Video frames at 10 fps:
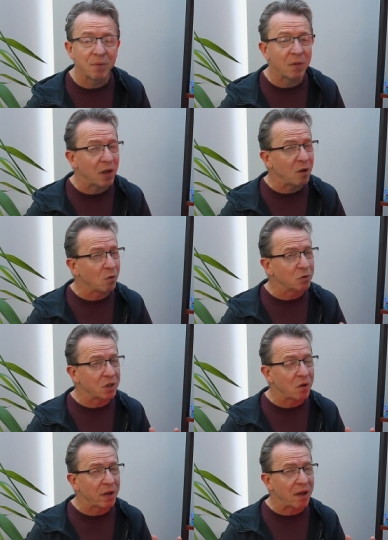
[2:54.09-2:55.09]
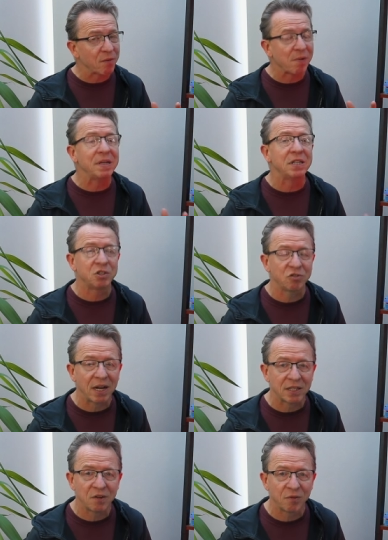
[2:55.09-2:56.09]
but they also get very
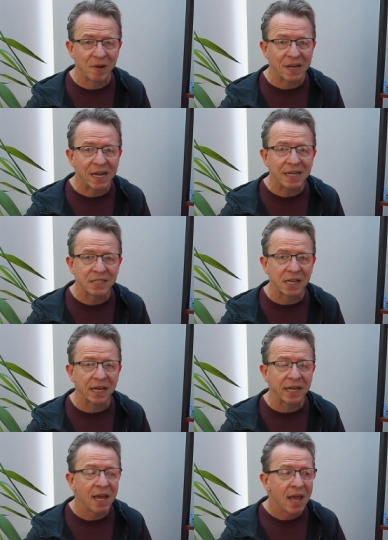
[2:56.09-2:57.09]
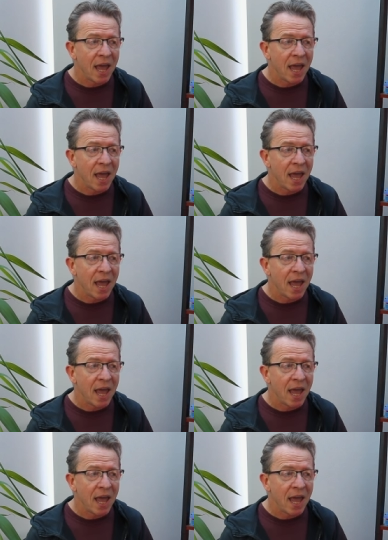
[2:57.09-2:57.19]
distracted very easily,